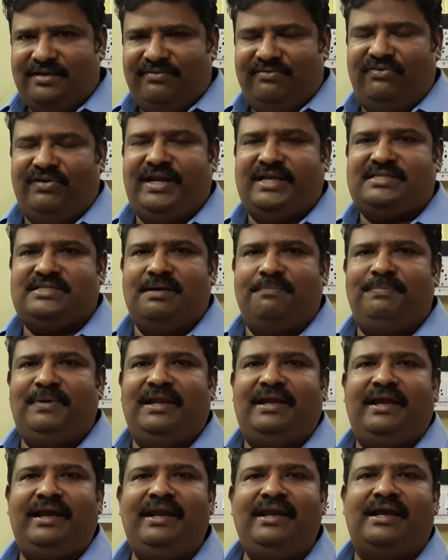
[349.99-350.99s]
For example,
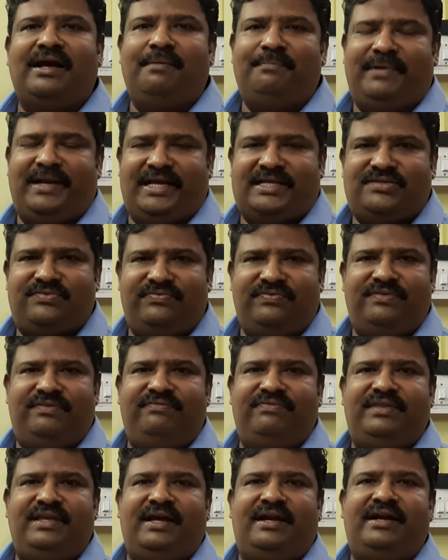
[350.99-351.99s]
income tax,
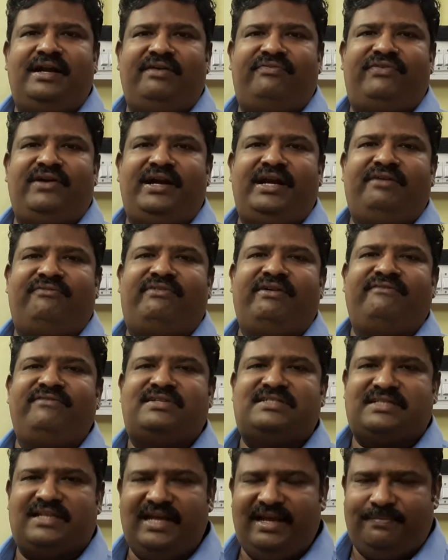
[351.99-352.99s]
there are different
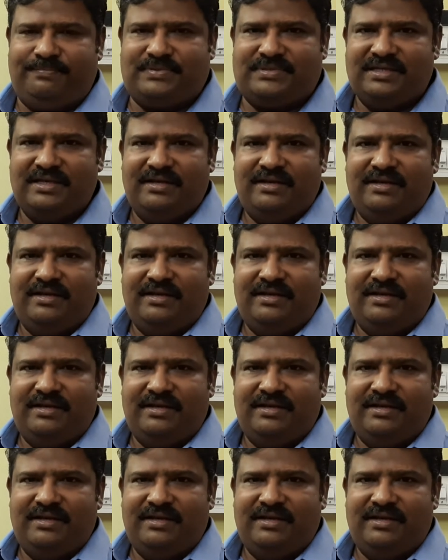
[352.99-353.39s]
slabs.